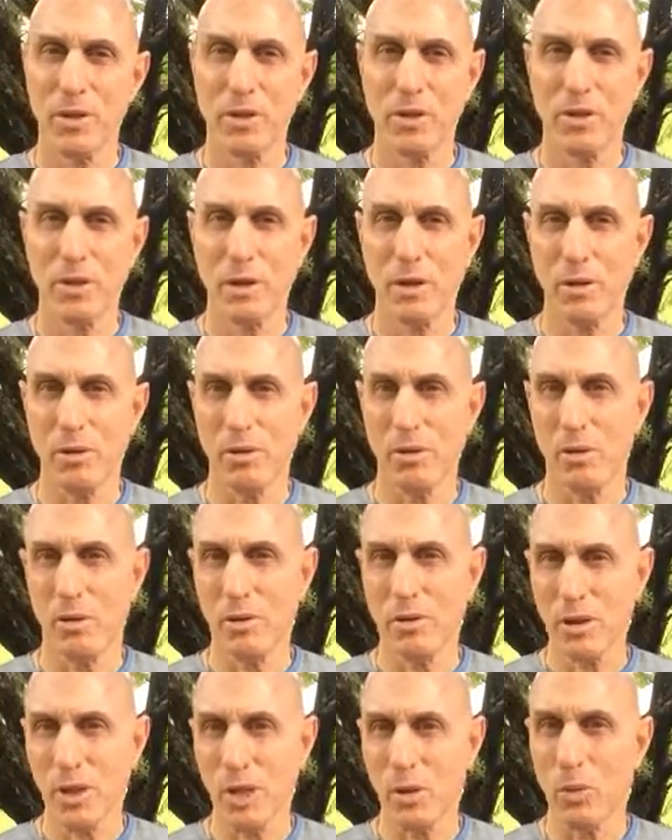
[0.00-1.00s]
No.
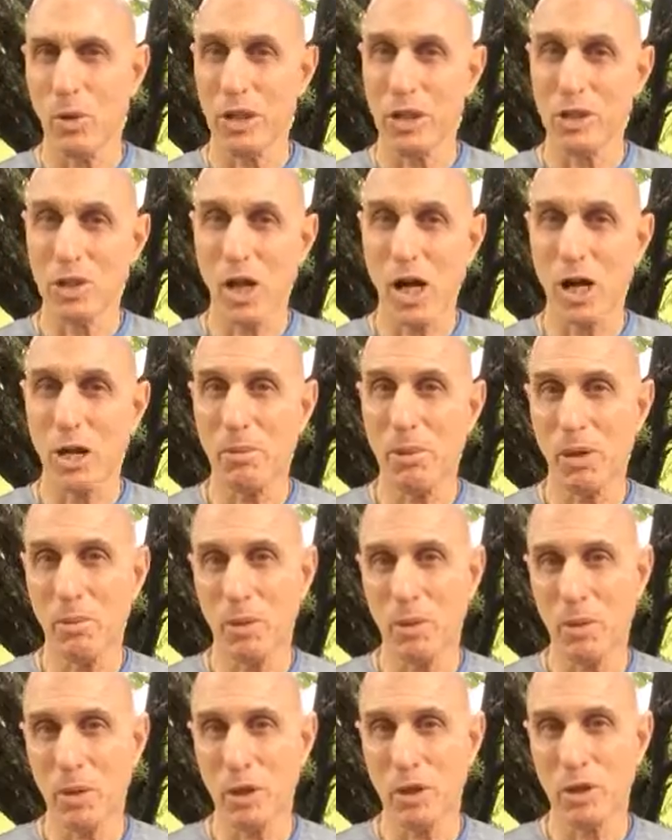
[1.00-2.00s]
Okay, we can talk about
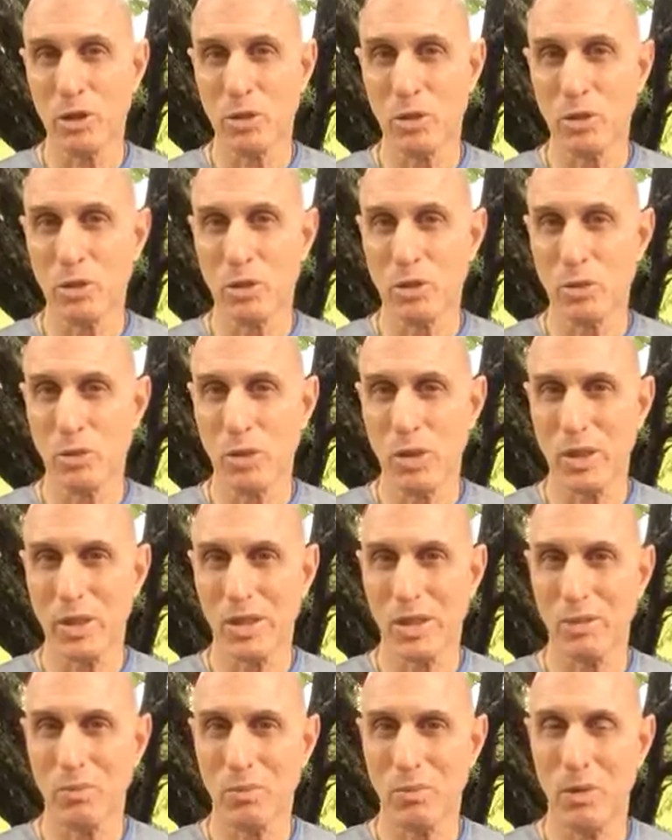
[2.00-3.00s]
what we're going to do this
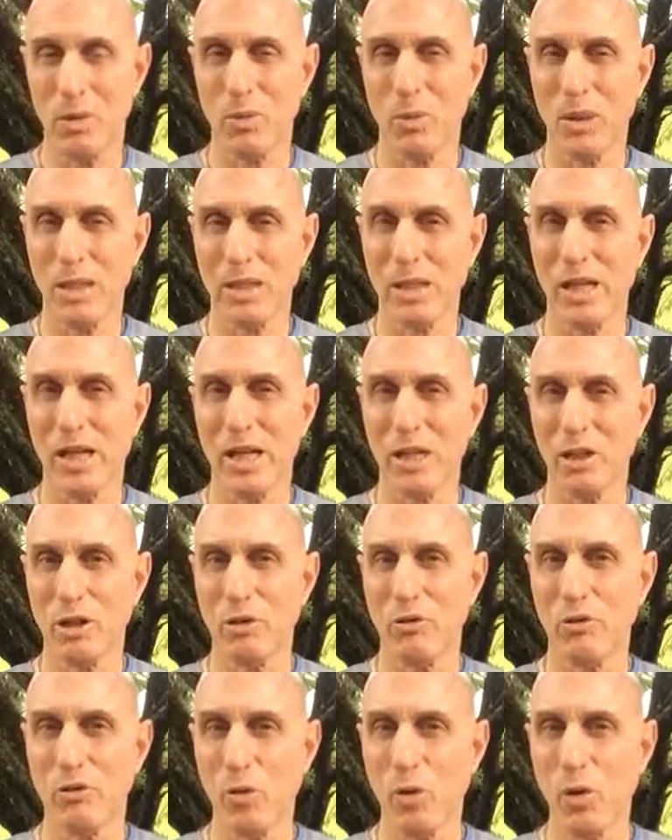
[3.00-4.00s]
weekend, but we can't
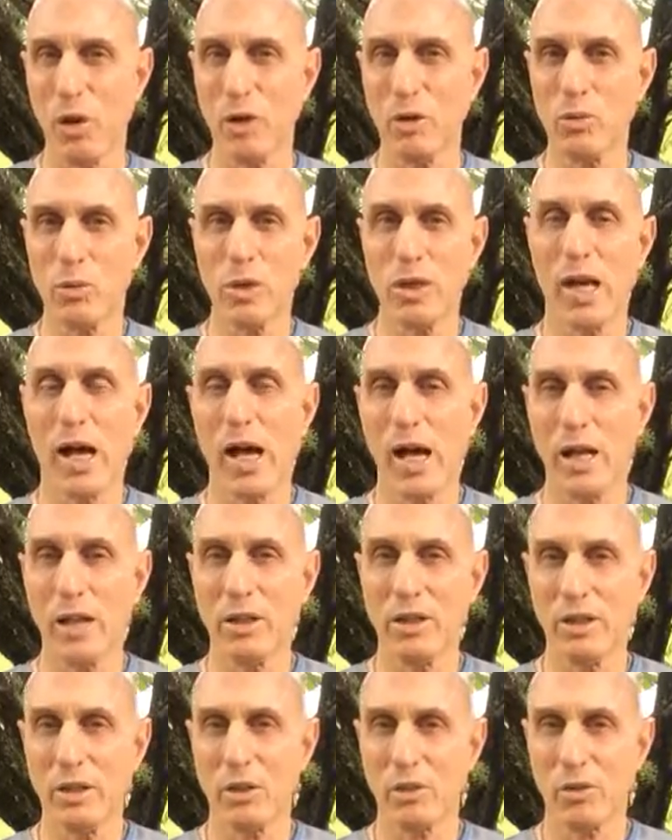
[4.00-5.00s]
avoid
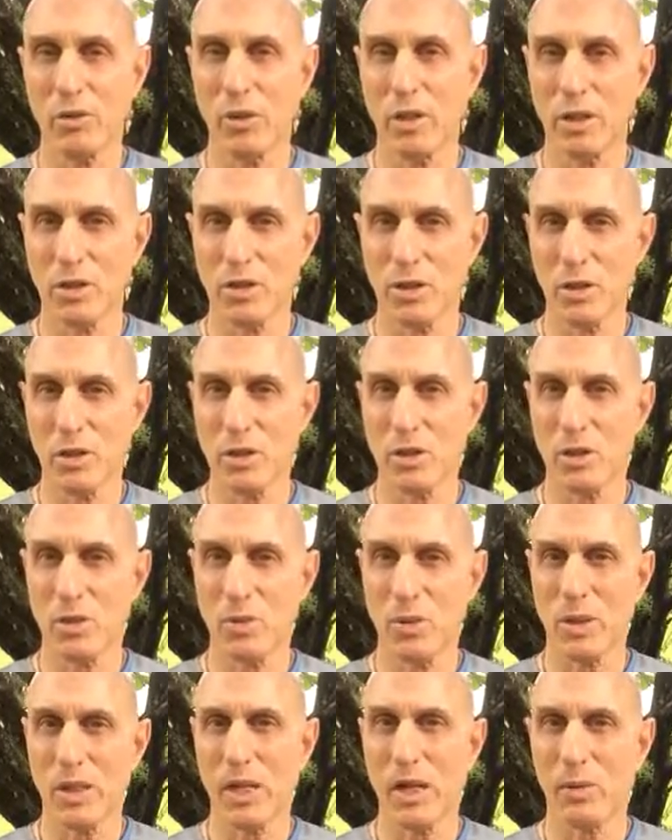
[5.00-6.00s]
realities of our existence.
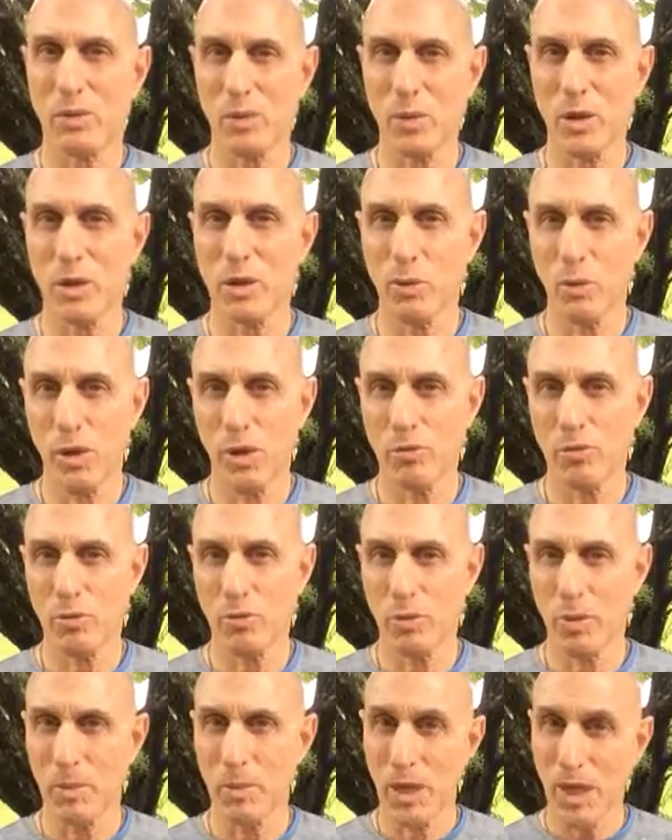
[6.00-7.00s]
We can't run away
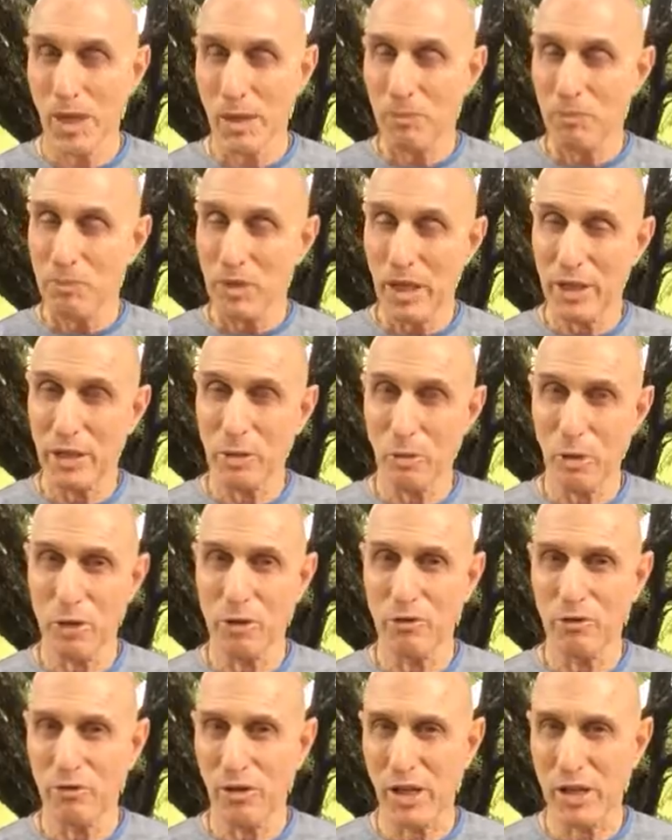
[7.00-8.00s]
from them. But the more
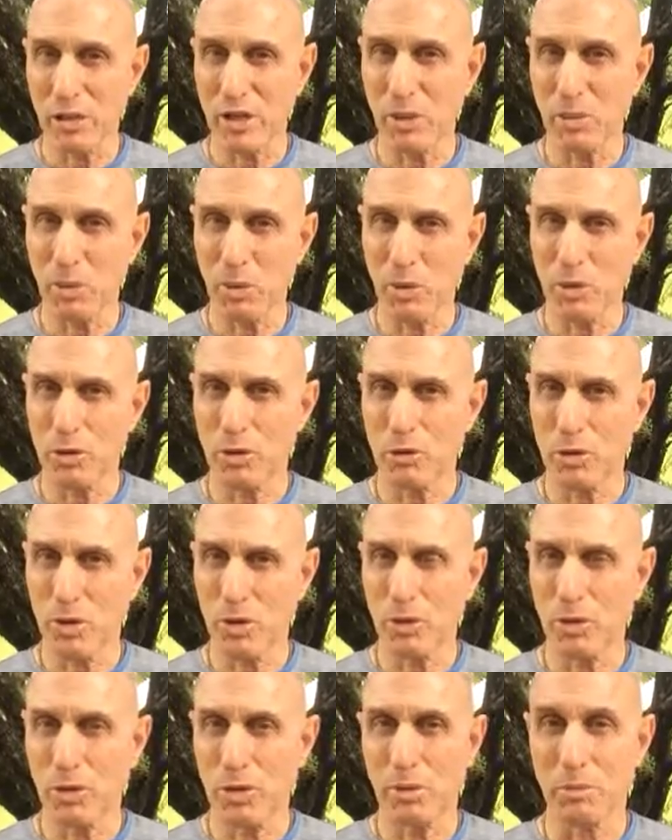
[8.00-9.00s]
you face them, the more you
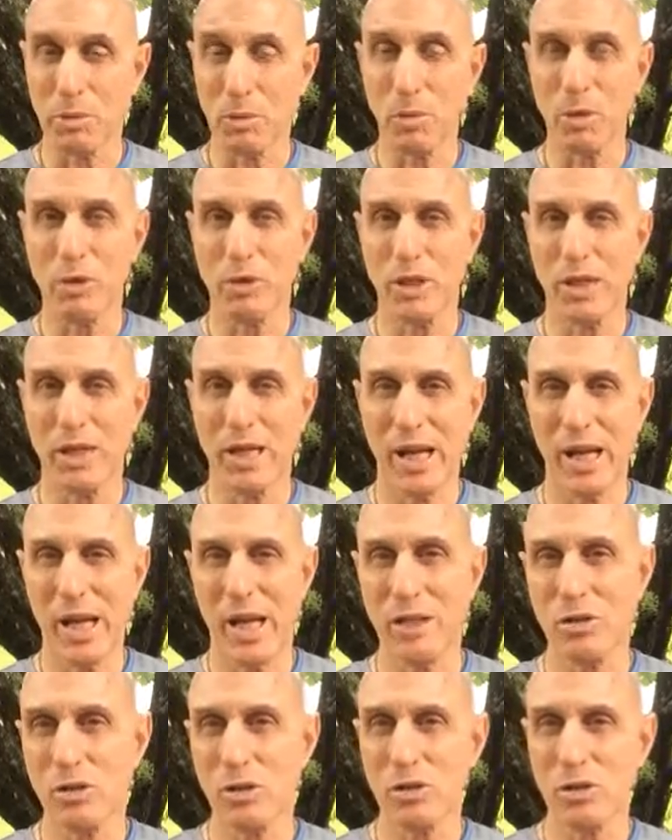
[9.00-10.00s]
deal with them, the more you get
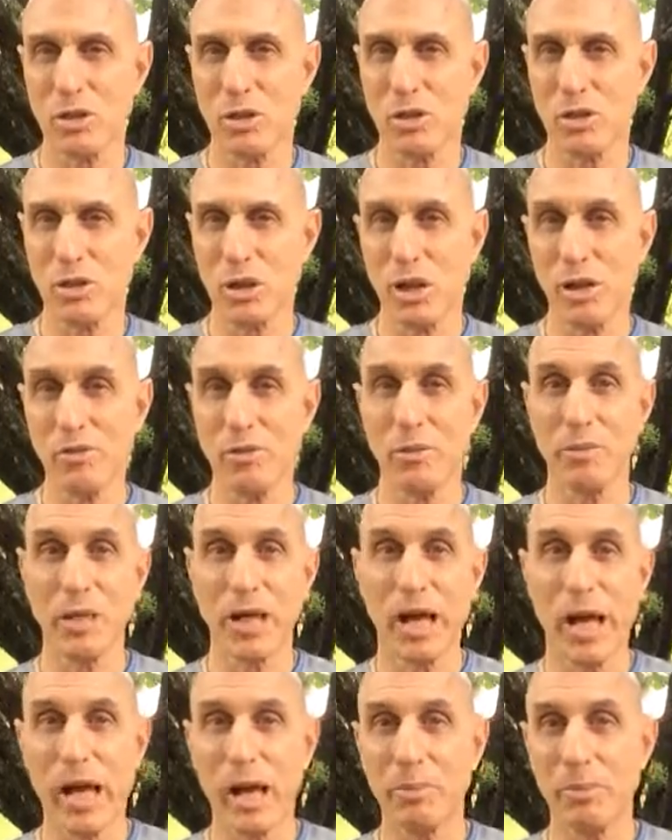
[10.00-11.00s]
answers to solve them,
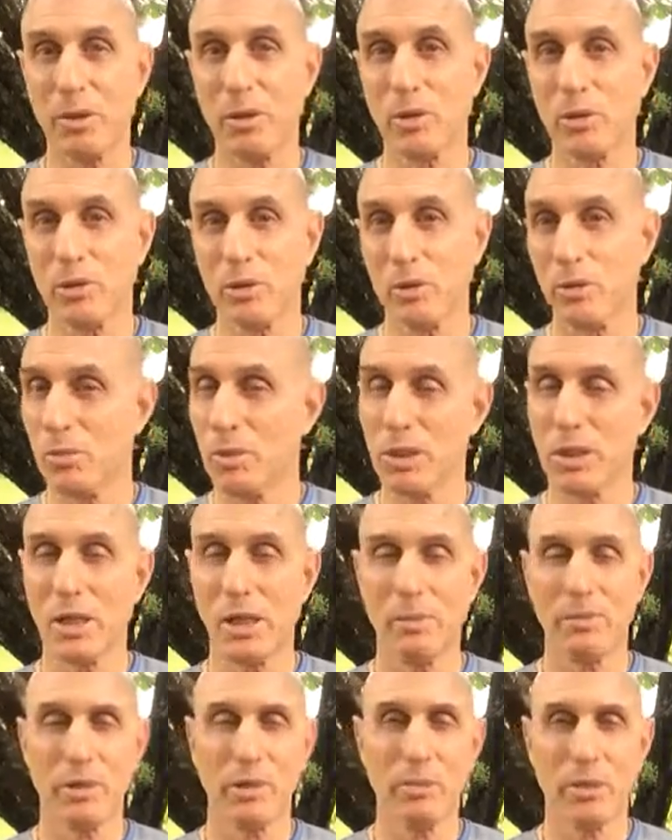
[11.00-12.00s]
the happier you
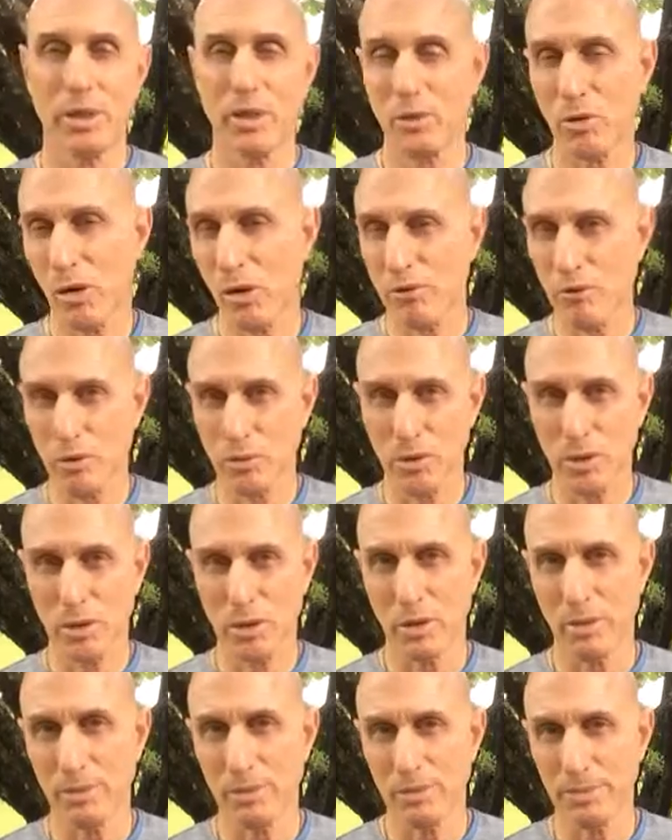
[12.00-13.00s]
become, the better off you
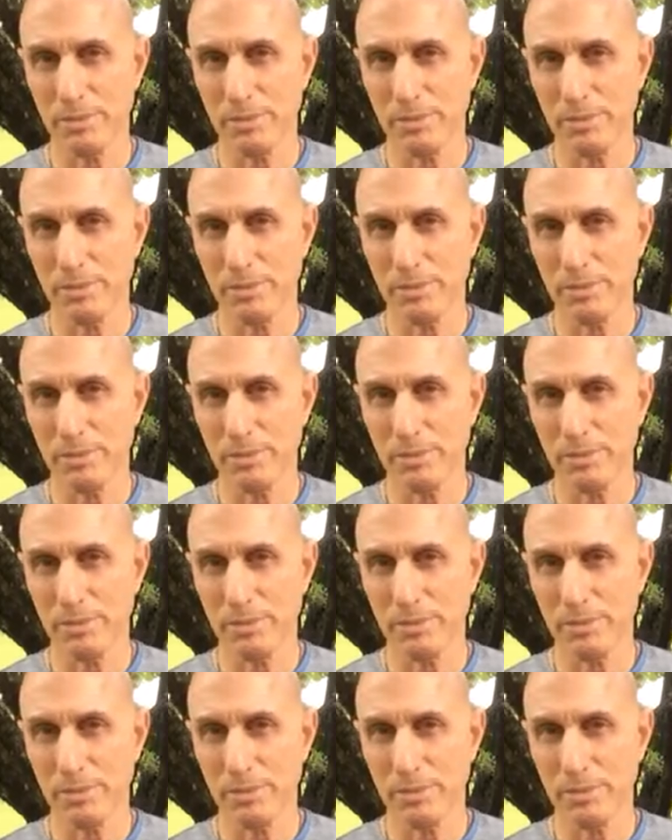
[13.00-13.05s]
become.